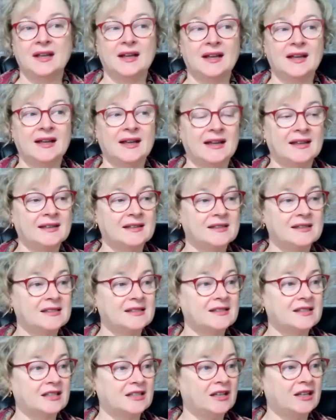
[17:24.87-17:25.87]
And
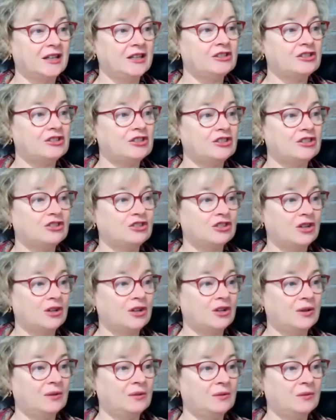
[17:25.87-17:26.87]
tonight's
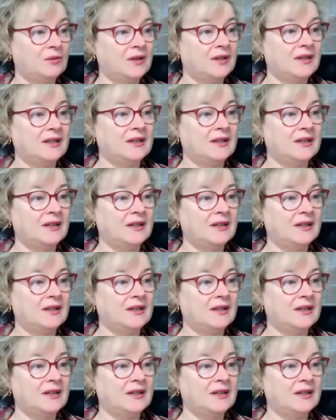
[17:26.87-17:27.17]
show